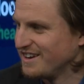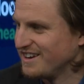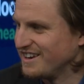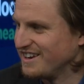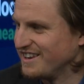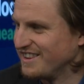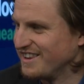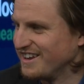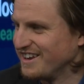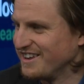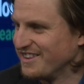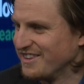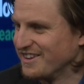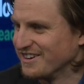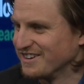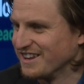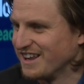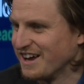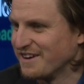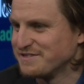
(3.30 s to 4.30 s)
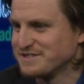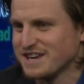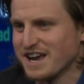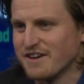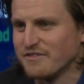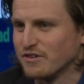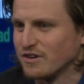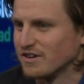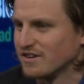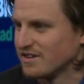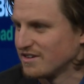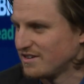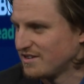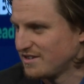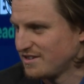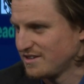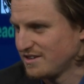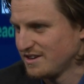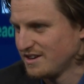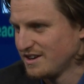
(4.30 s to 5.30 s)
in their lives, ever?
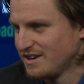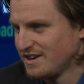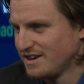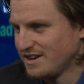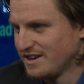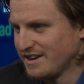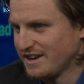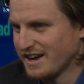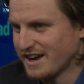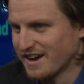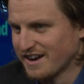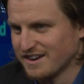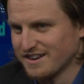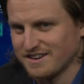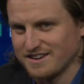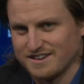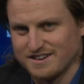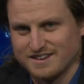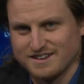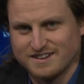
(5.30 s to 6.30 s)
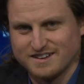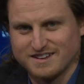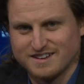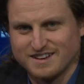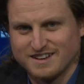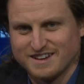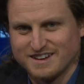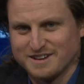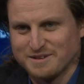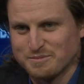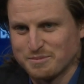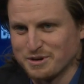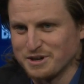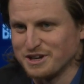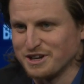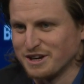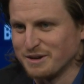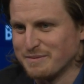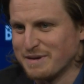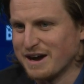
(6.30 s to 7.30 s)
Yeah, pretty
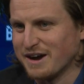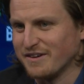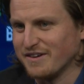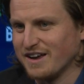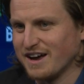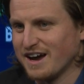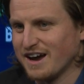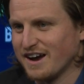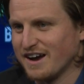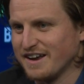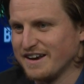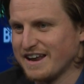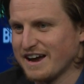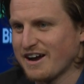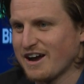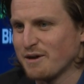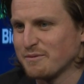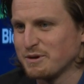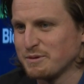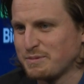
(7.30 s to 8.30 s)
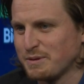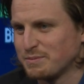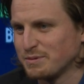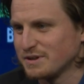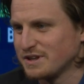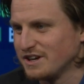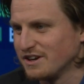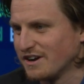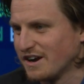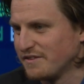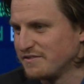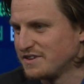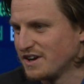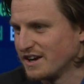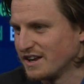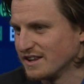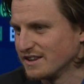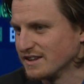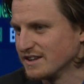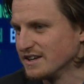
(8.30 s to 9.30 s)
good amount. Now, how many people here have done
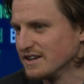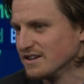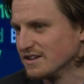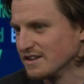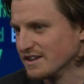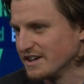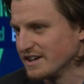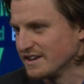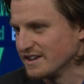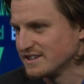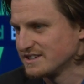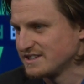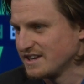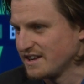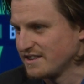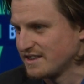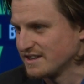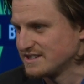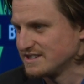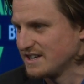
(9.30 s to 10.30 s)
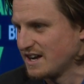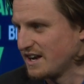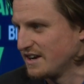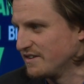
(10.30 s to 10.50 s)
it legally in a state that's not